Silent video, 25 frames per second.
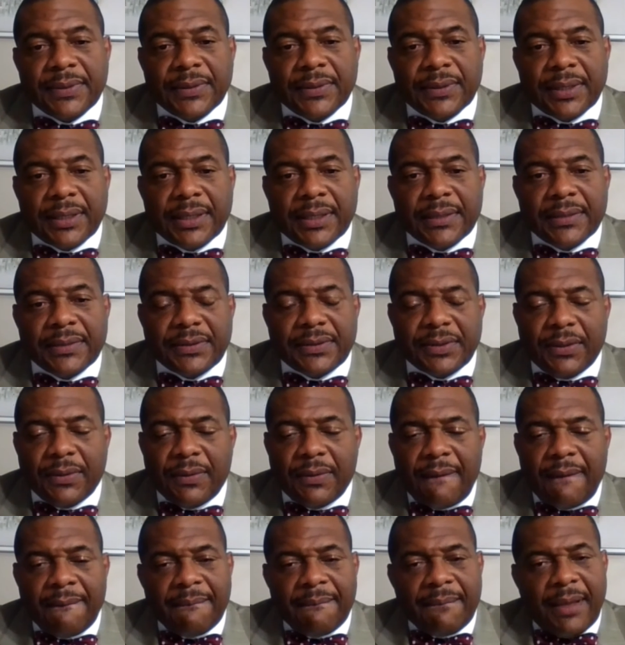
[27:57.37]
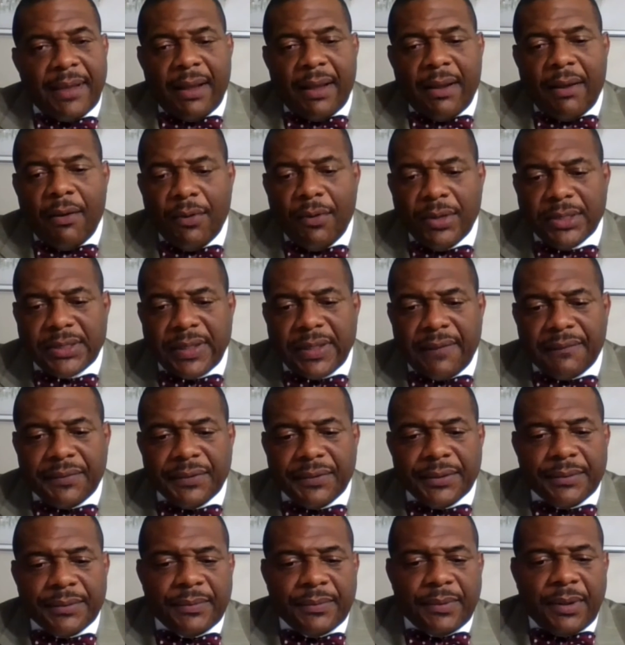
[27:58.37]
Okay, so I always
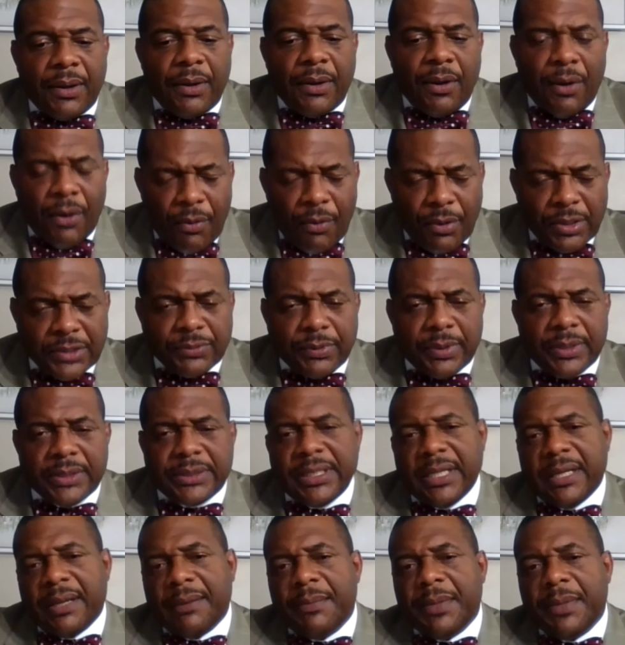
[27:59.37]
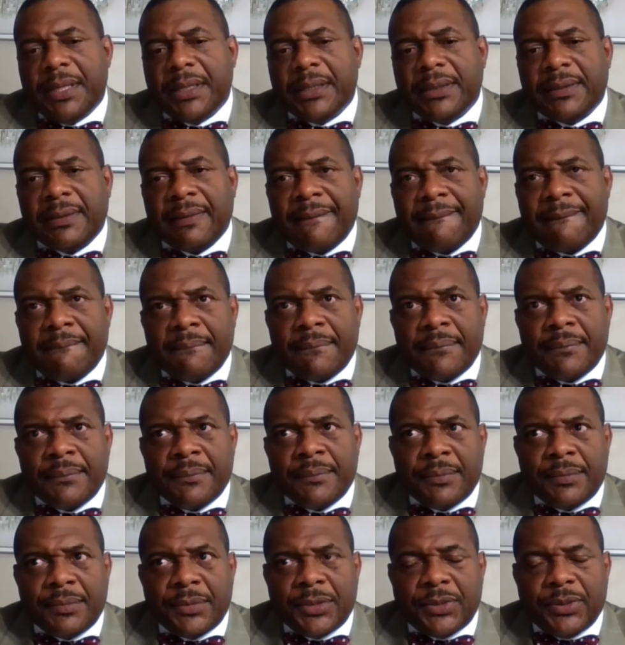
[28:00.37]
want to take a minute
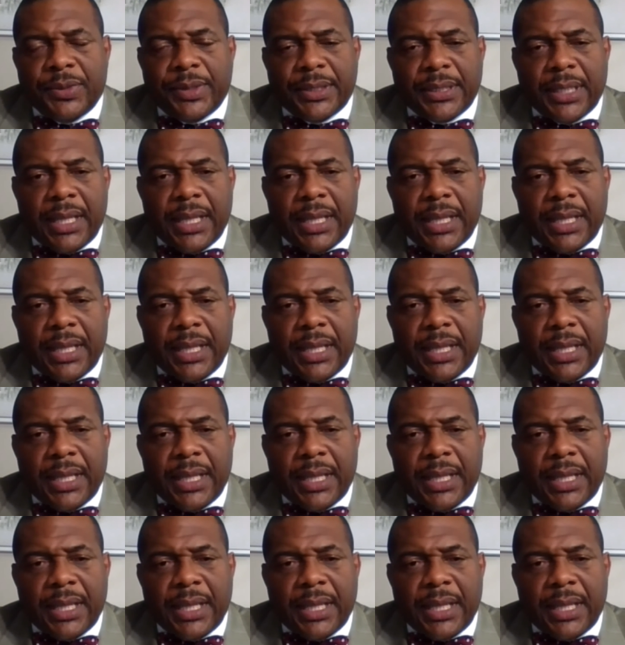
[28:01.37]
to